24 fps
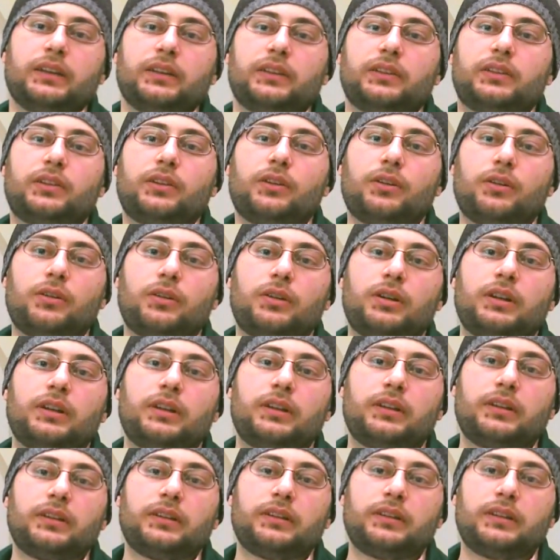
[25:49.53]
So
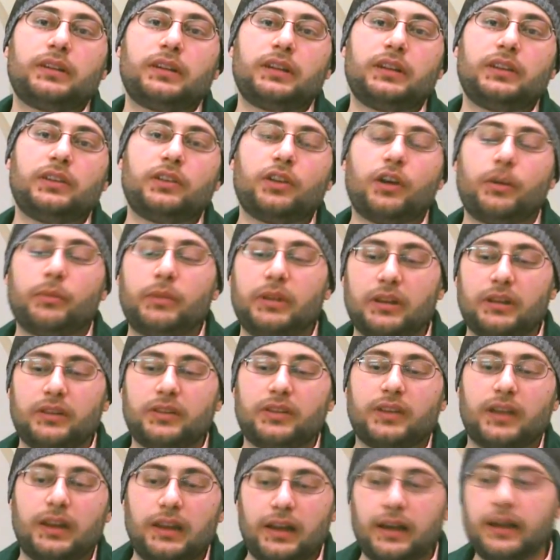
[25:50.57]
he saw me
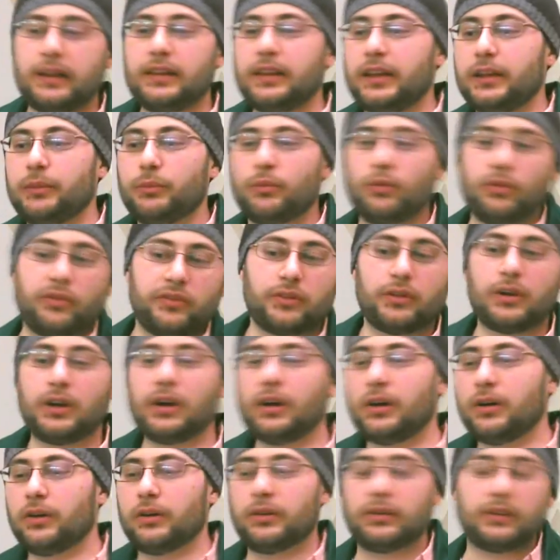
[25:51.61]
in salat, I move
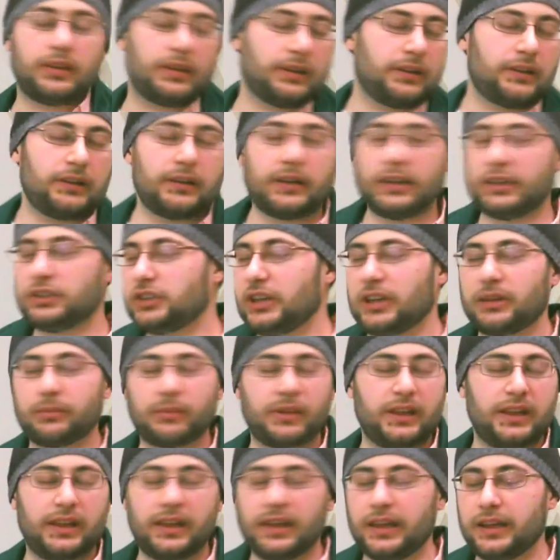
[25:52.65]
around and I shake
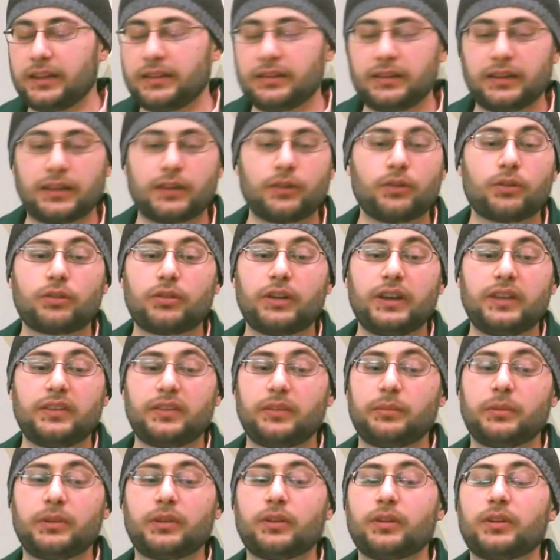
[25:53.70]
my head and I go
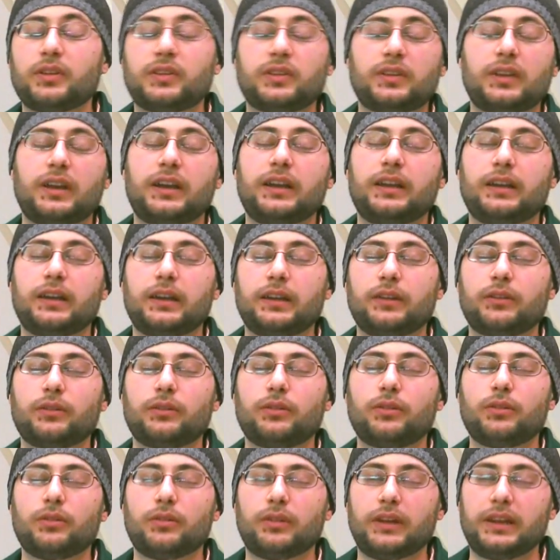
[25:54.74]
crazy because I
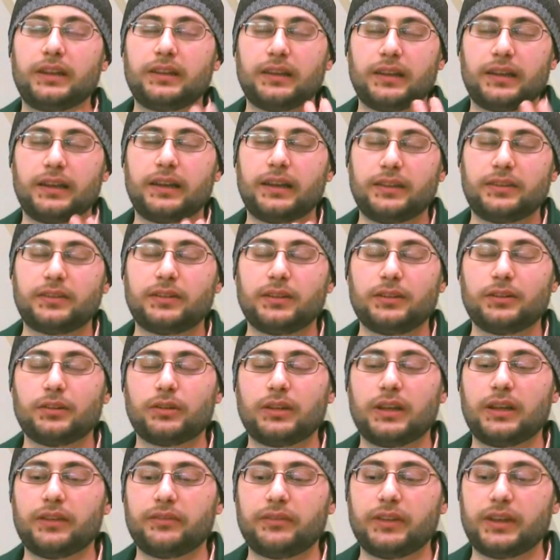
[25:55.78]
don't know, right? I still
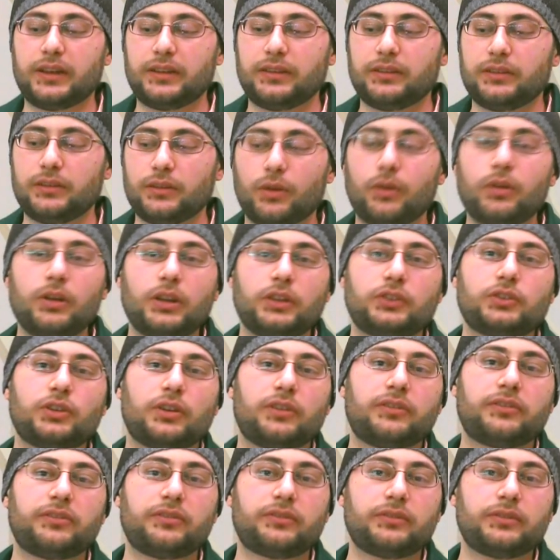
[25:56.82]
don't have that knowledge
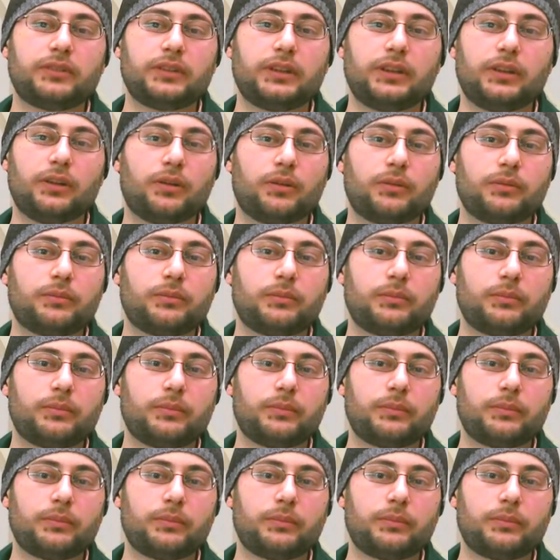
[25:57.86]
of, you know,